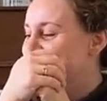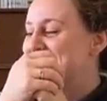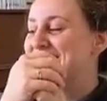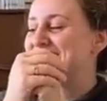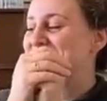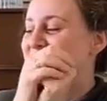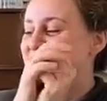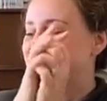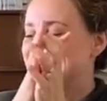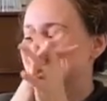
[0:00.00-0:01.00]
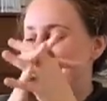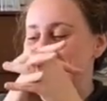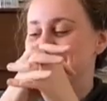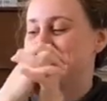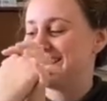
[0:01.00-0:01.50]
Normally when I
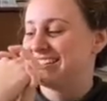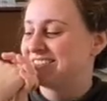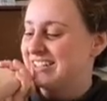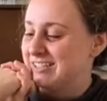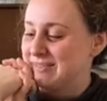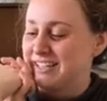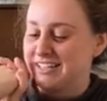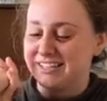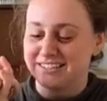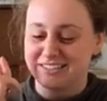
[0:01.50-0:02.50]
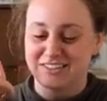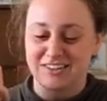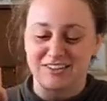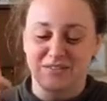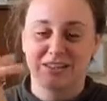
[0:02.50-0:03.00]
make an arrangement, I like to
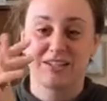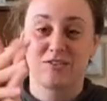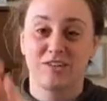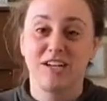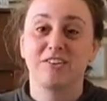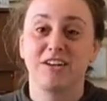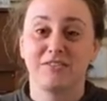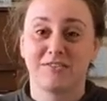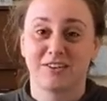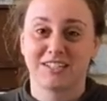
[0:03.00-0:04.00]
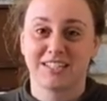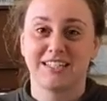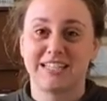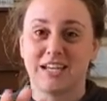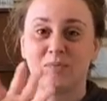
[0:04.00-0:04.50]
start with the greenery first because
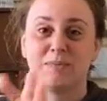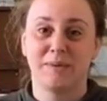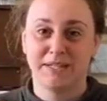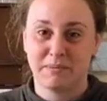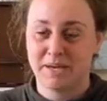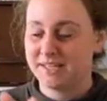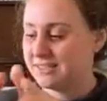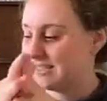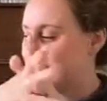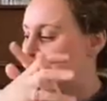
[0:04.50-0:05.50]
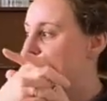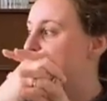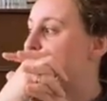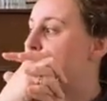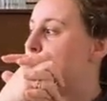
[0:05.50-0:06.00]
it helps build the base.
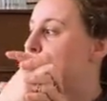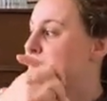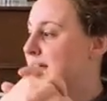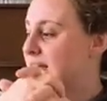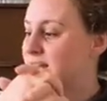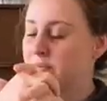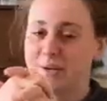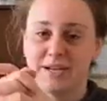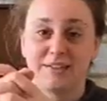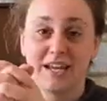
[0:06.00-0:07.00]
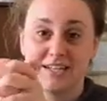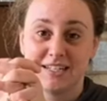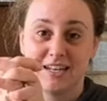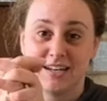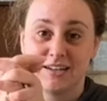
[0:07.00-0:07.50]
But I haven't been outside
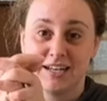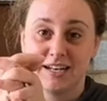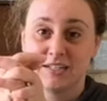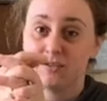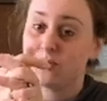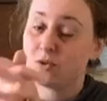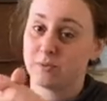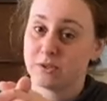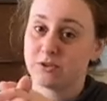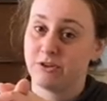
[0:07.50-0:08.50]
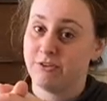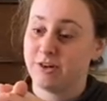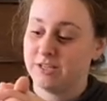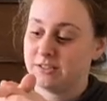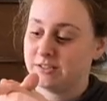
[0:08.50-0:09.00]
today and I didn't order much
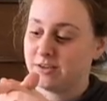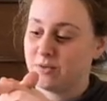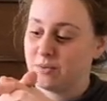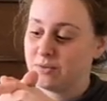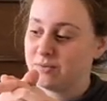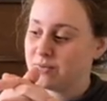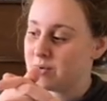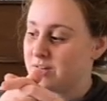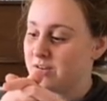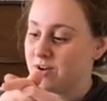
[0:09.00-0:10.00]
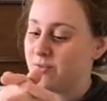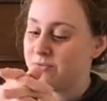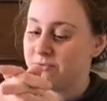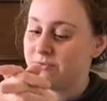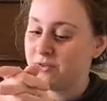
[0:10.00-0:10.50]
greenery, so we're gonna go
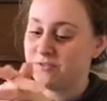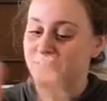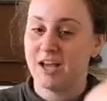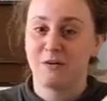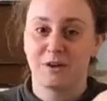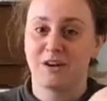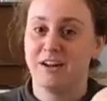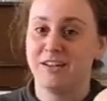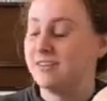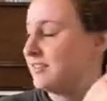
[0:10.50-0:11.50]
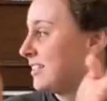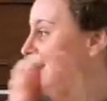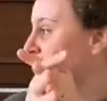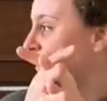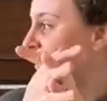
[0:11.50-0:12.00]
full flower and
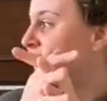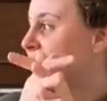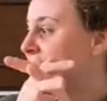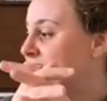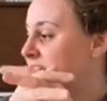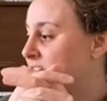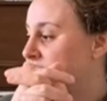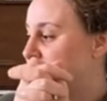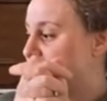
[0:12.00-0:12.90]
not use a